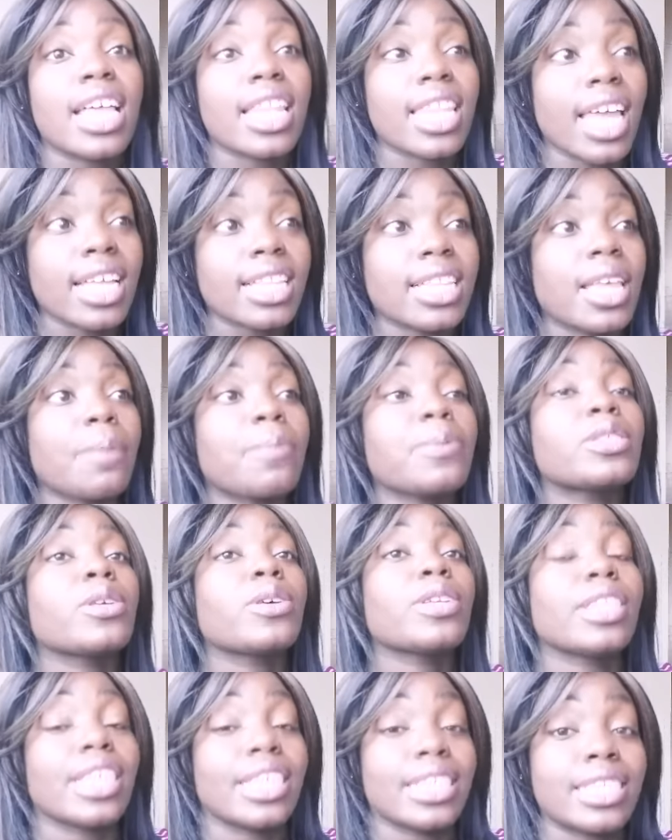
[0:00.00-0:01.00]
I liked the
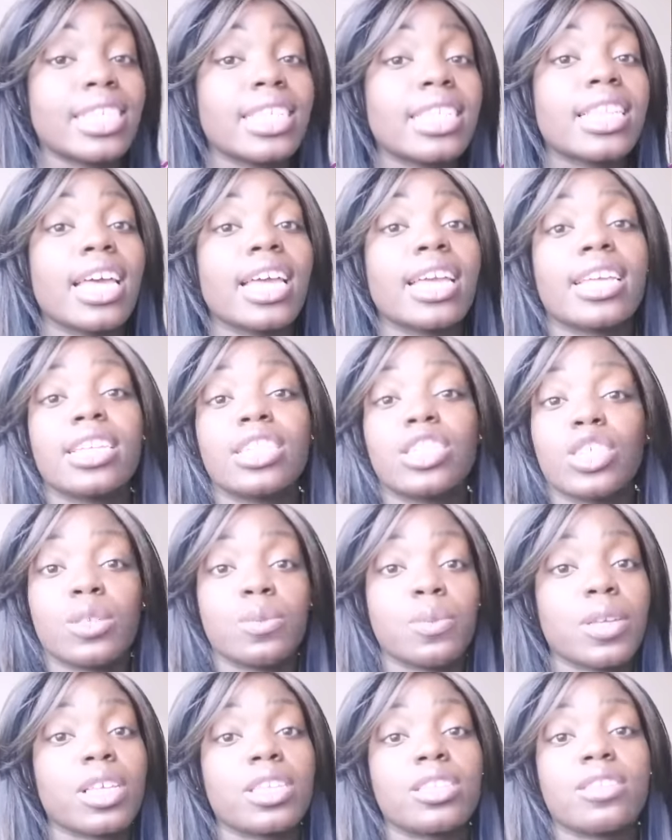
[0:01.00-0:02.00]
episode, and I didn't like it
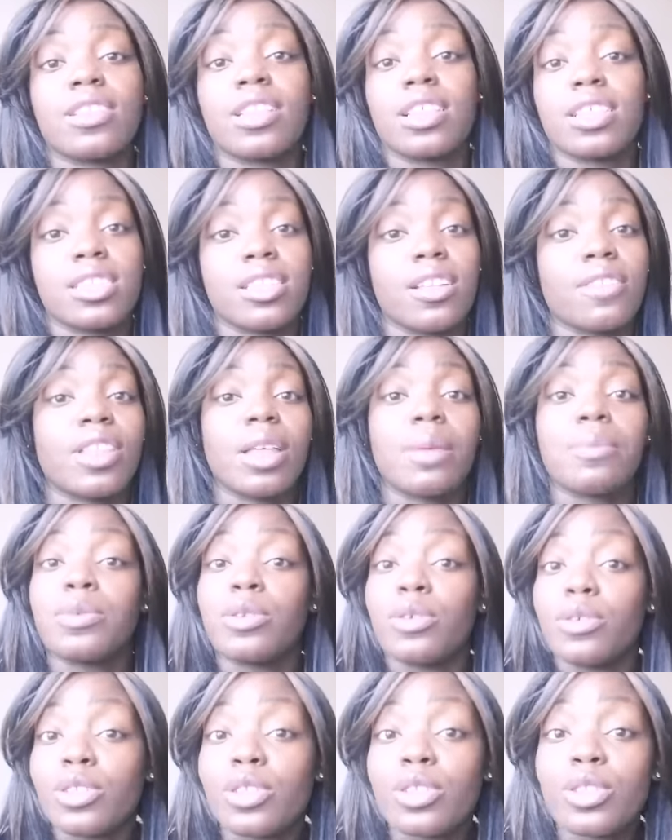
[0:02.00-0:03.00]
just because of the stuff that
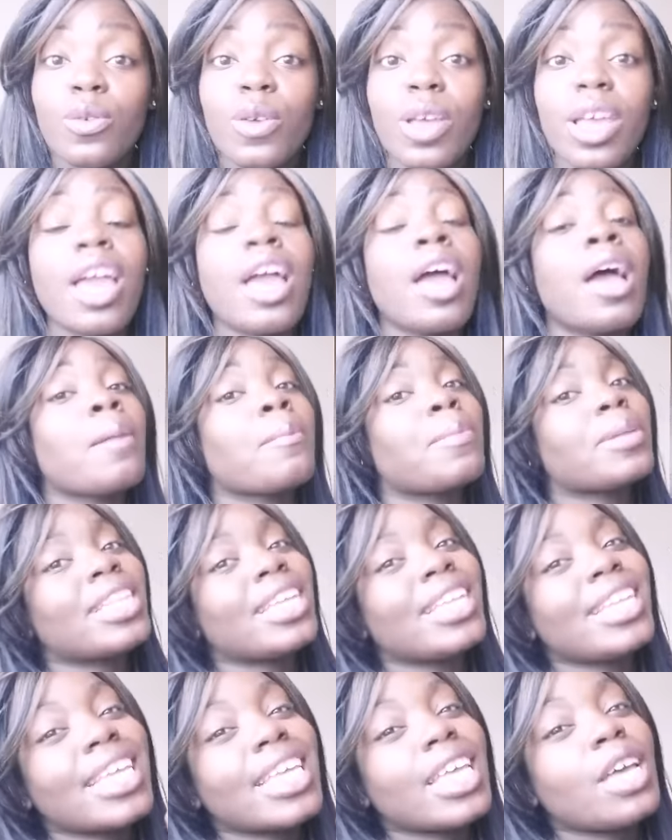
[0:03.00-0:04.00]
Bjorn's doing. But
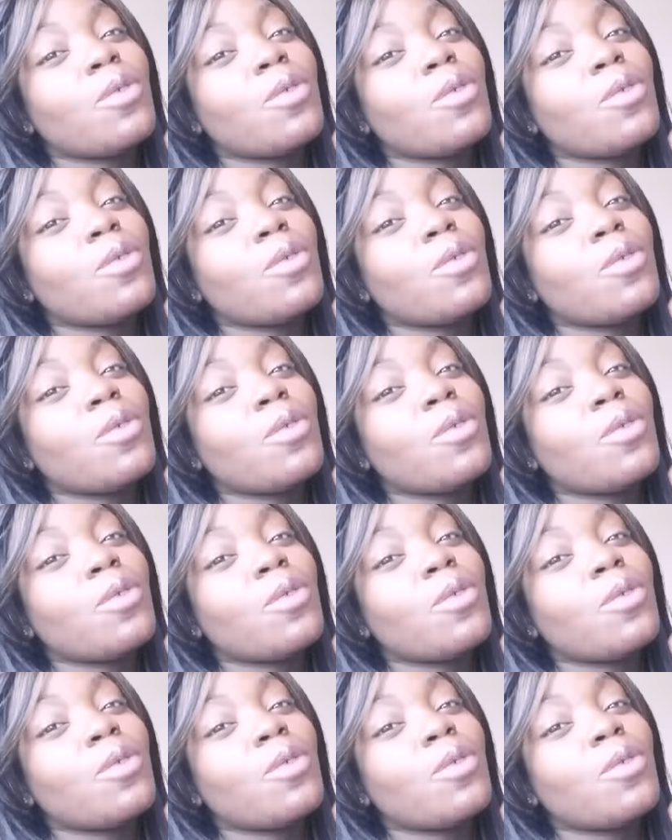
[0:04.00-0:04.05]
then